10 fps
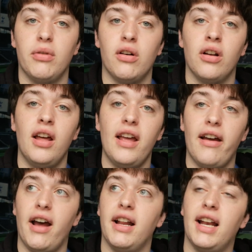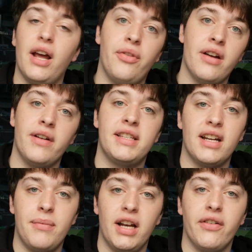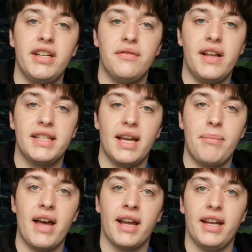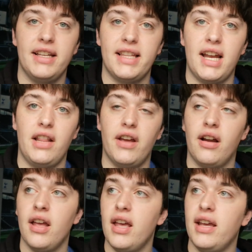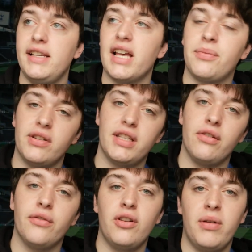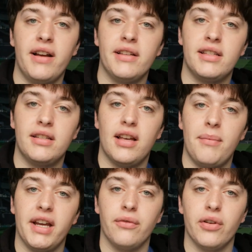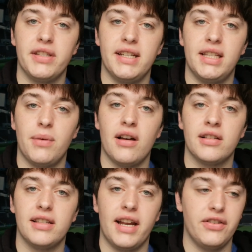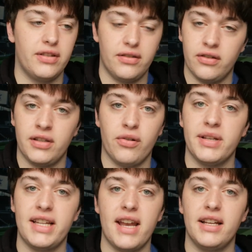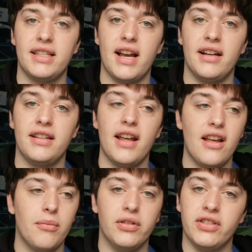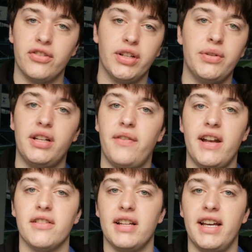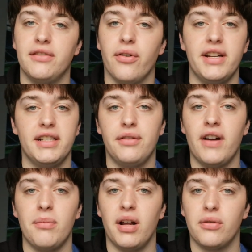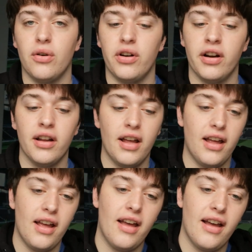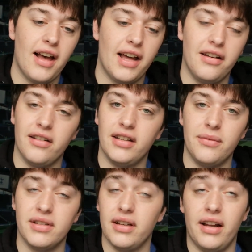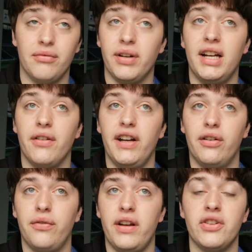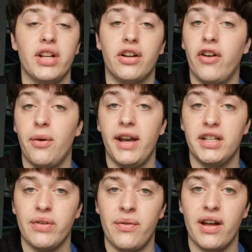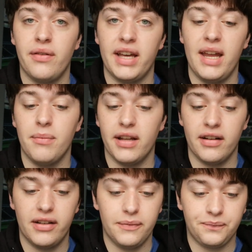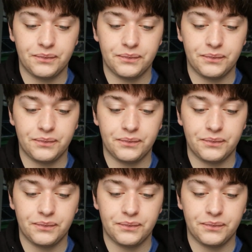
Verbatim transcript: the ball and it allowed that Red Star Belgrade defence to get back. And he's standing there, his options, you know, a few players uh, making runs into the box, and he's just from a standing start puts it through the defender's legs right into the far bottom corner. And it was a really, really good finish and a great way to round off a game that,